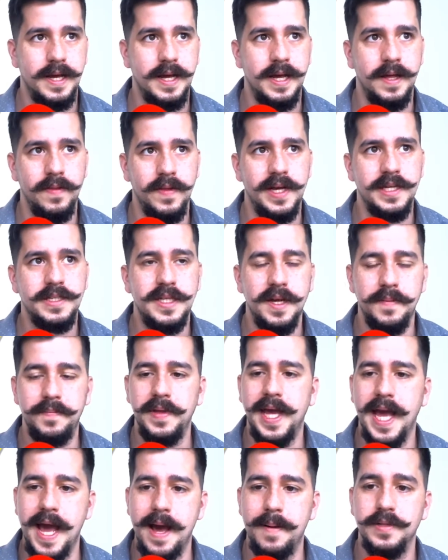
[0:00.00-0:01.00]
unless
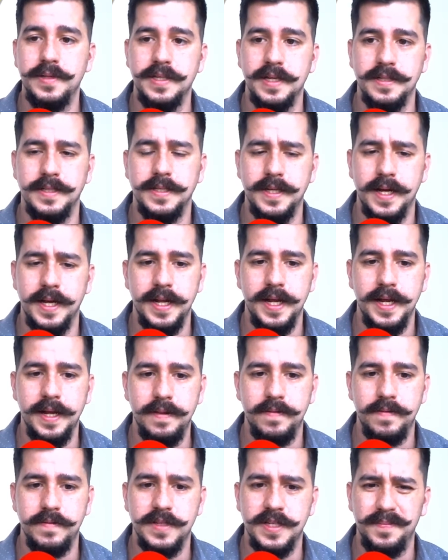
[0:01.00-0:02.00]
something happens on
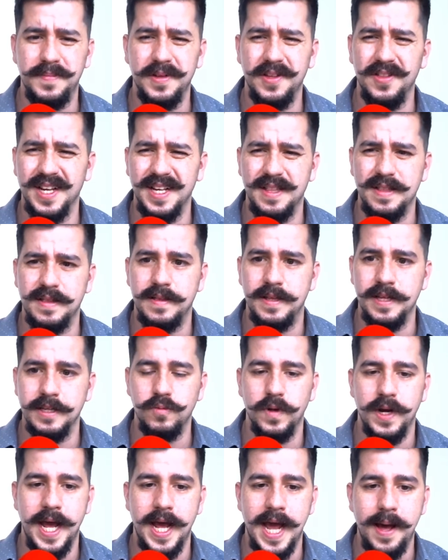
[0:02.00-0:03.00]
Sunday, something like this
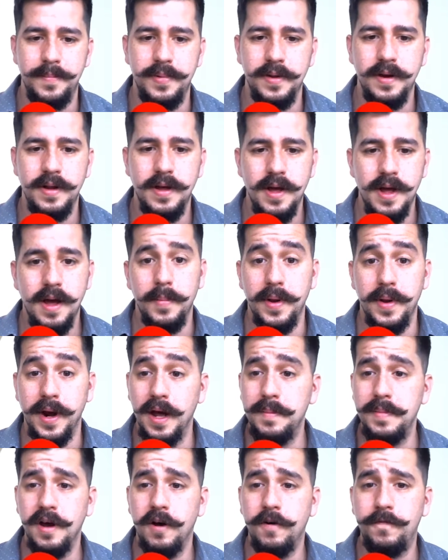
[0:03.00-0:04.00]
would happen, but
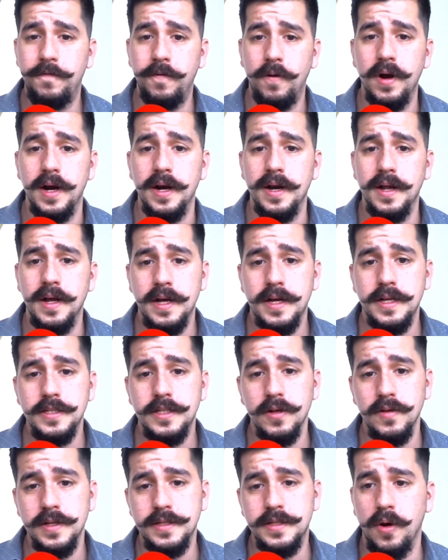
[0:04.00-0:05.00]
I'd be all for it.
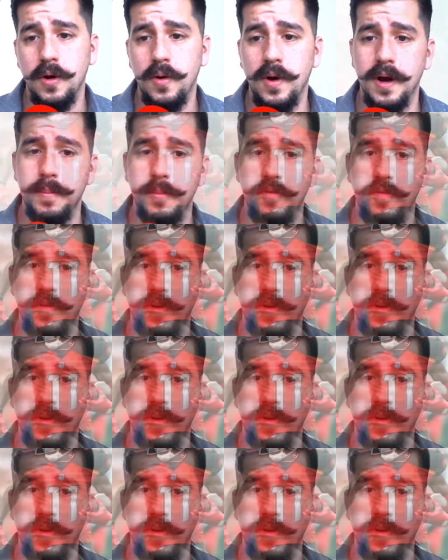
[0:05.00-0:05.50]
So let's go on and move